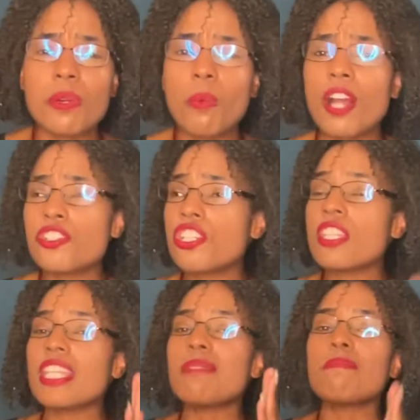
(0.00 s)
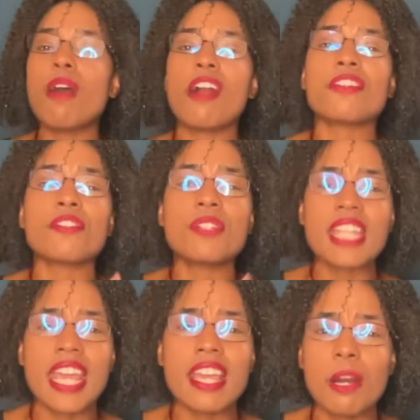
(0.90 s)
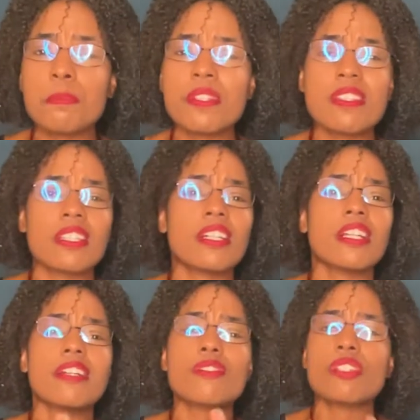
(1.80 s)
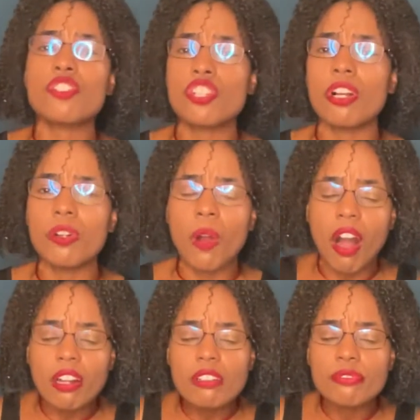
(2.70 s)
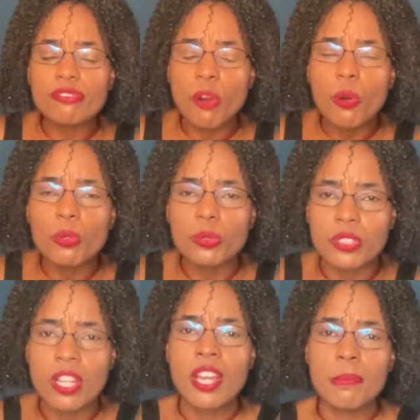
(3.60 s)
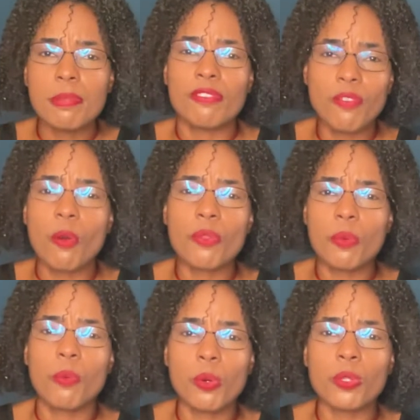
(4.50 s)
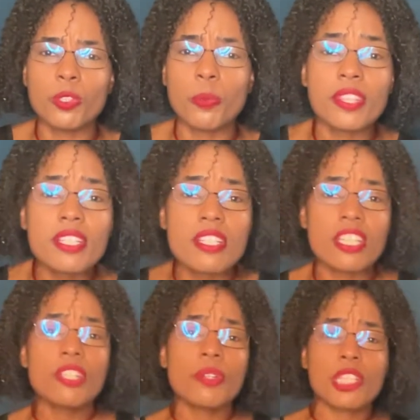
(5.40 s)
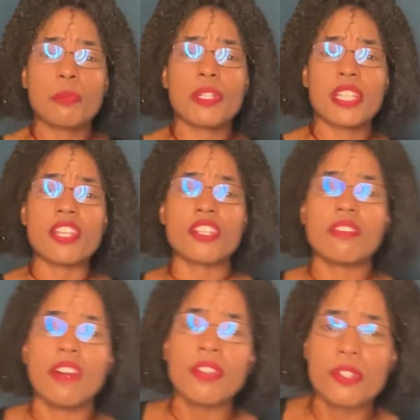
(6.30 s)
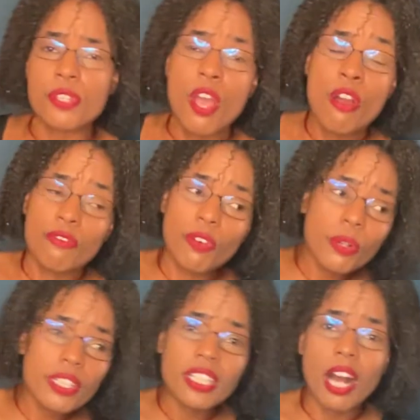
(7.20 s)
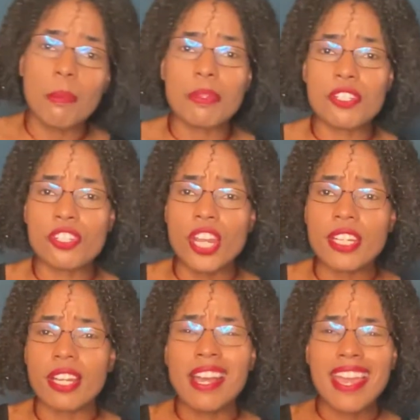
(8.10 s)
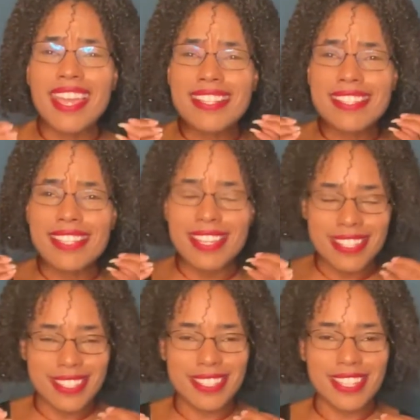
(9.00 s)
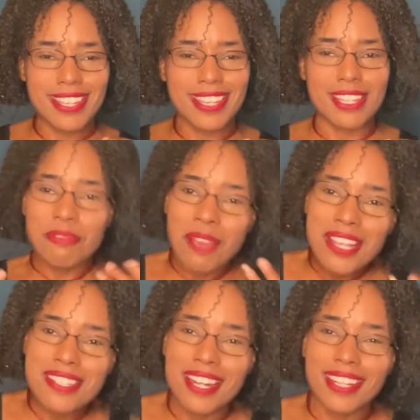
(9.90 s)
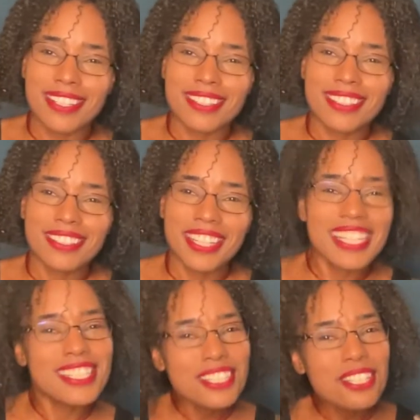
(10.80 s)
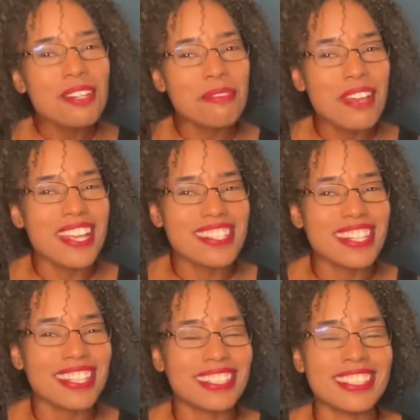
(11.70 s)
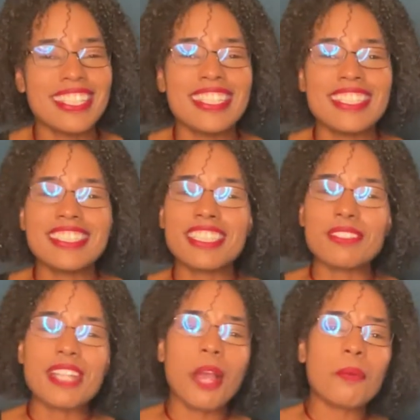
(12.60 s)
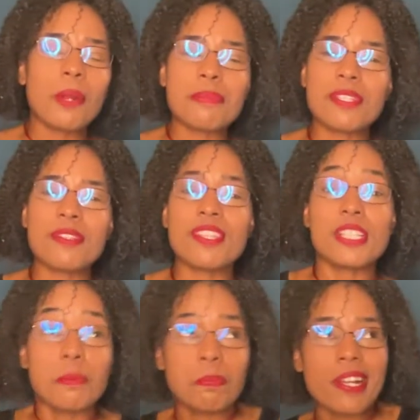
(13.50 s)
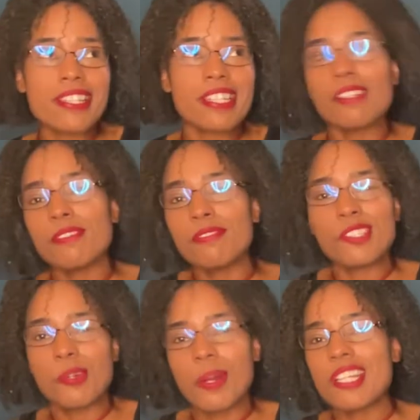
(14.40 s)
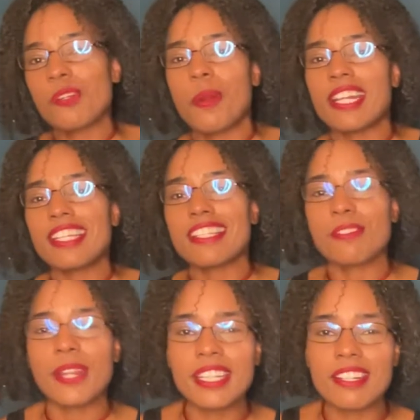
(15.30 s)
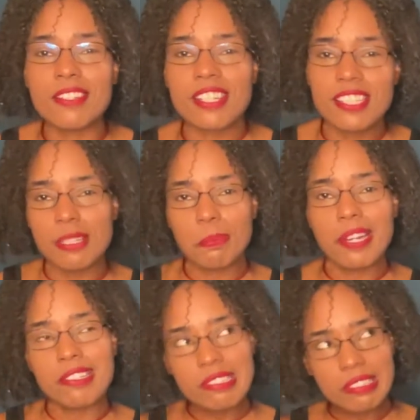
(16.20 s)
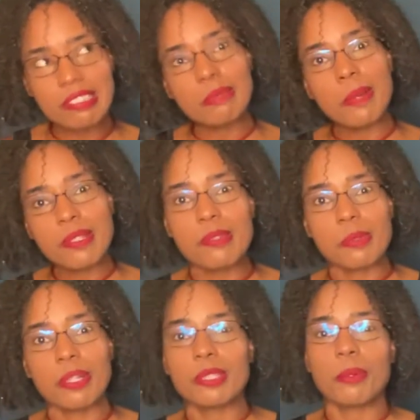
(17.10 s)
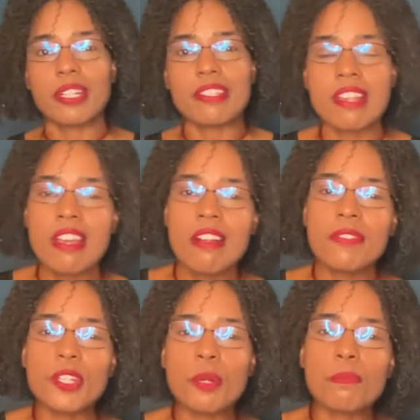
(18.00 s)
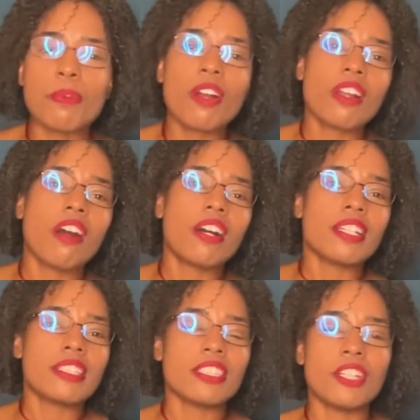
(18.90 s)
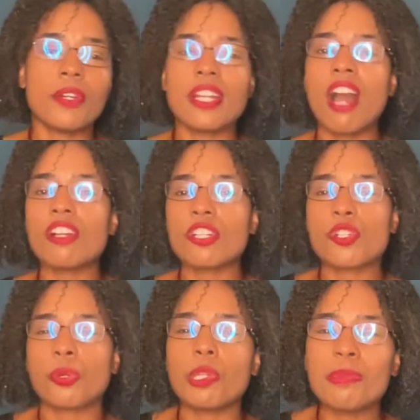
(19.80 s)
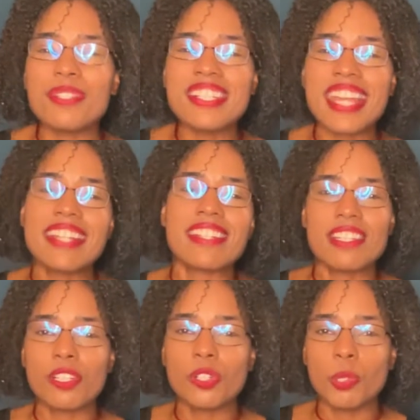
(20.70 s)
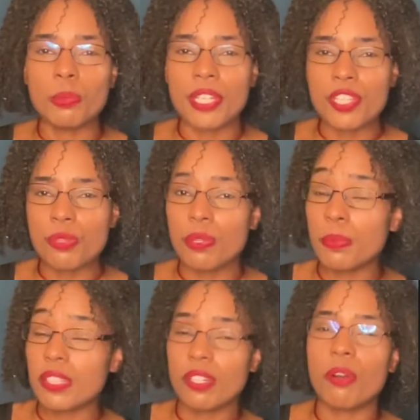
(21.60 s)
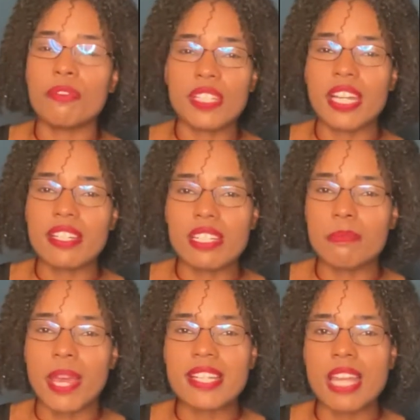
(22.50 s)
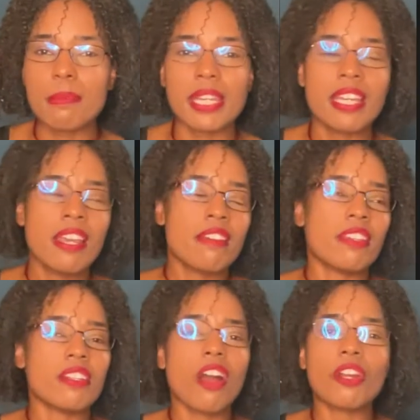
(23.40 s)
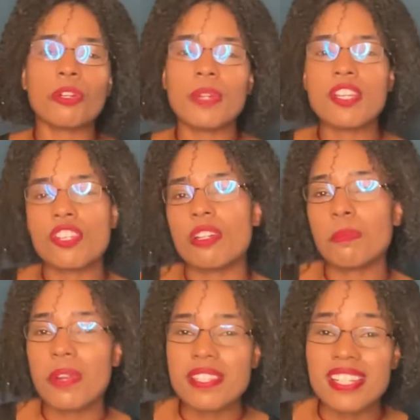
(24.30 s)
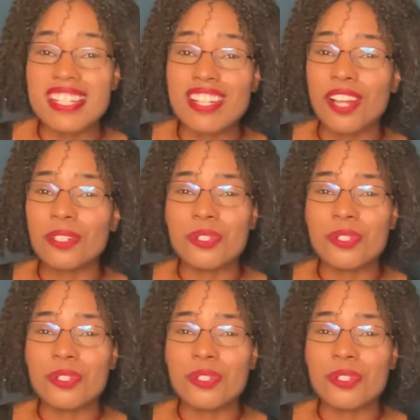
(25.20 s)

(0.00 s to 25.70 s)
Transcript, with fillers: Watching the modern day Upton Sinclair's The Jungle unfold before the world with continued exploitation of others for an accomplished agenda. It's, it's, it's fascinating. Right? It's a little fascinating. You know, now we're up to the depressive twenty twenties, right? You know, so the depression and the depressive twenty twenties, you know, brought on, you know, an uncontrollable dent in the global history with the COVID nineteen pandemic. The inauguration of President Donald